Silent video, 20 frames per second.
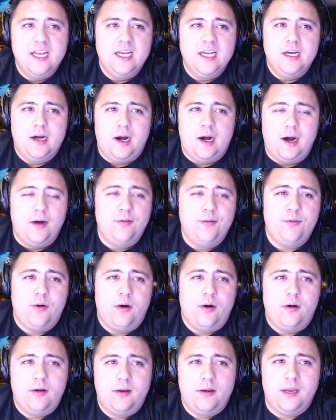of,
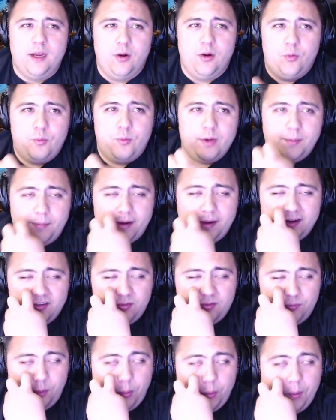Winnipeg's
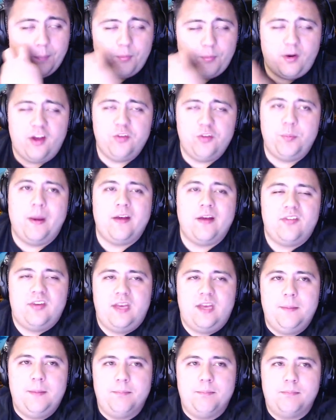forward prospects,
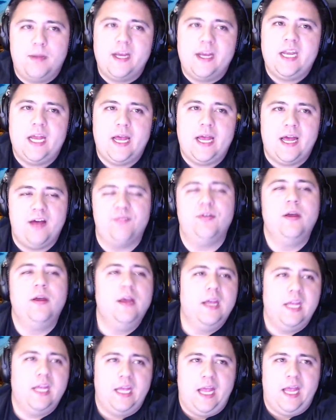he might have
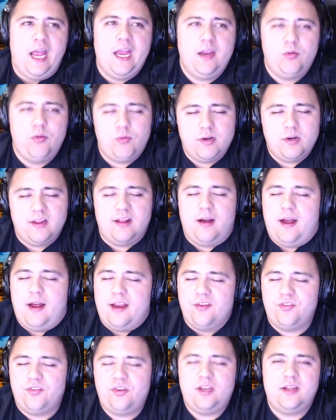A, one of the
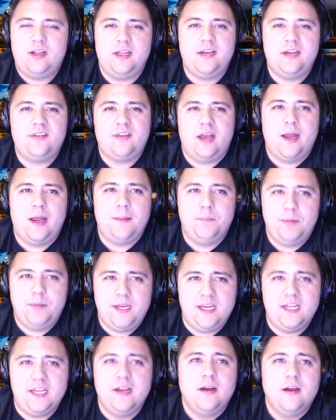highest ceilings, and
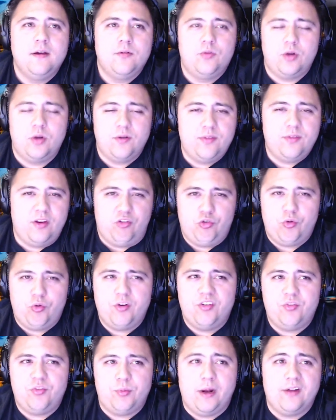B, one of the
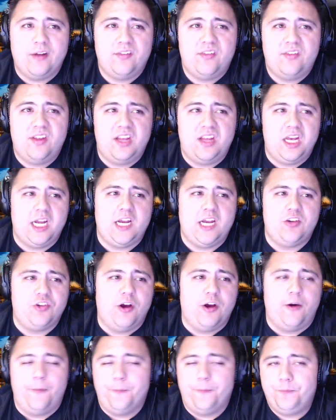shortest routes to the
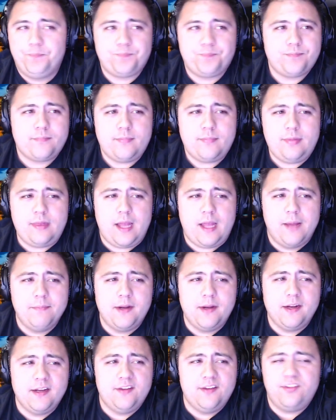NHL. I'm
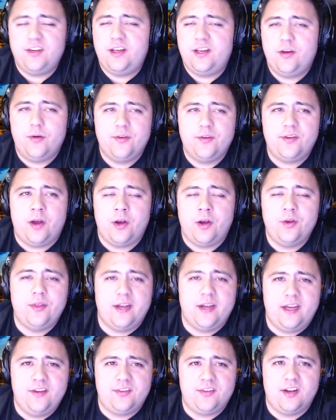not going to sit here and tell you
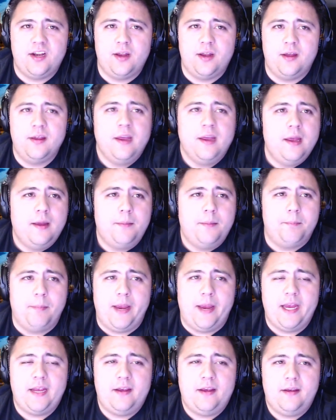that he's going to
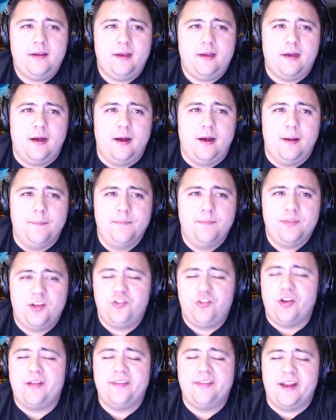make the
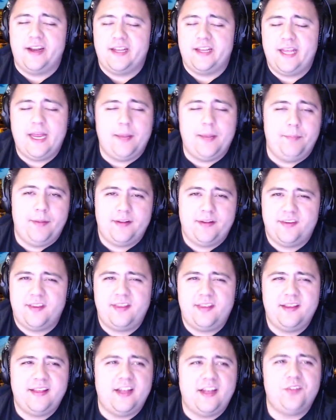Jets out of camp, because I
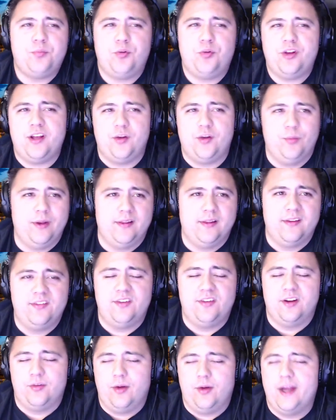think that's pretty
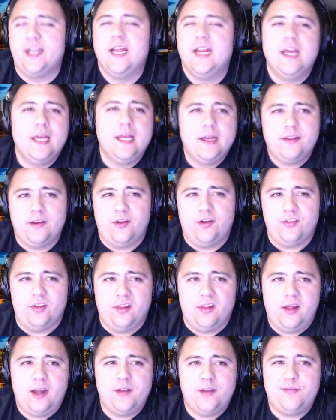unrealistic, right? There's a
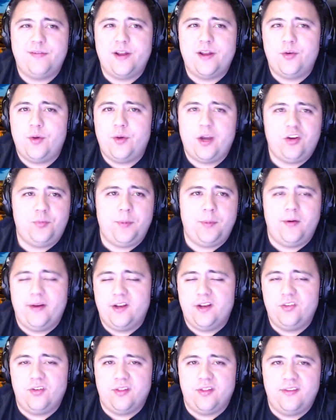lot of veteran
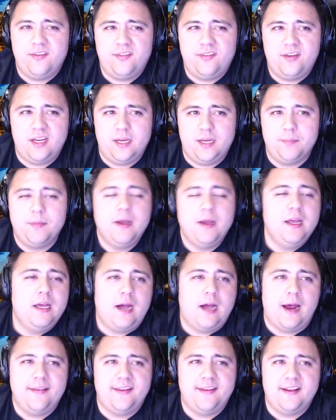experience on this team.
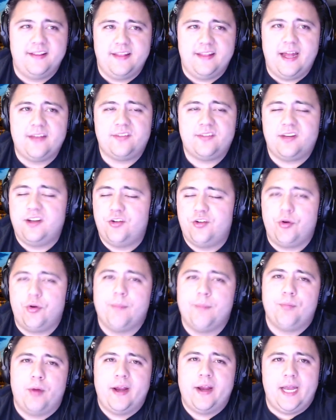I think that's going to
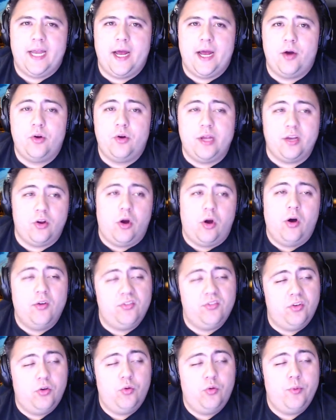trump right now. And
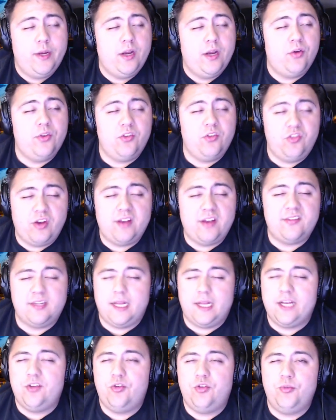also, we know the Jets
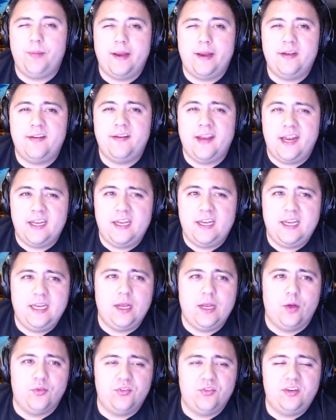like to maintain
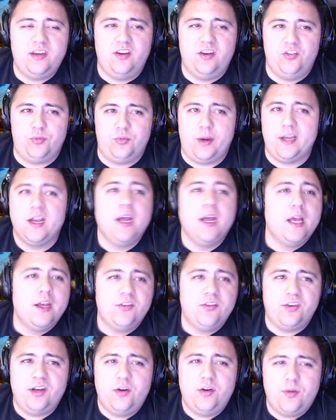ELCs, right?
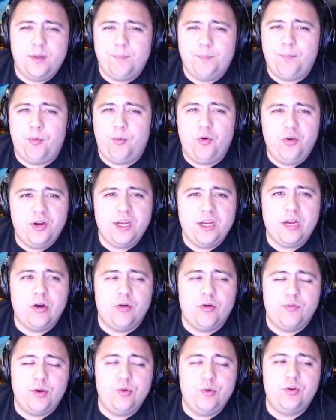So you don't want to burn a year
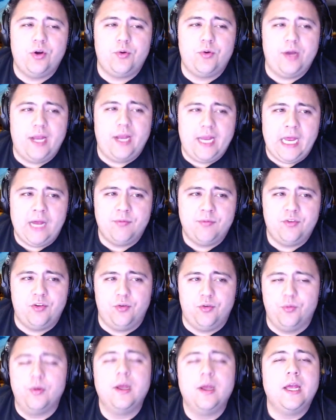if you don't have
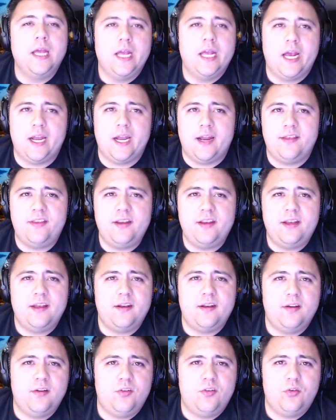to. And I think
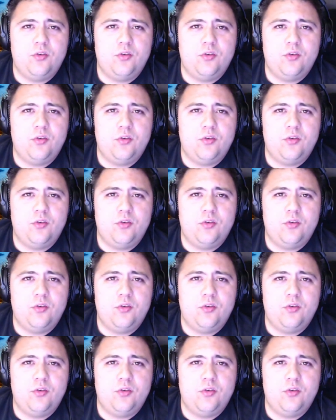in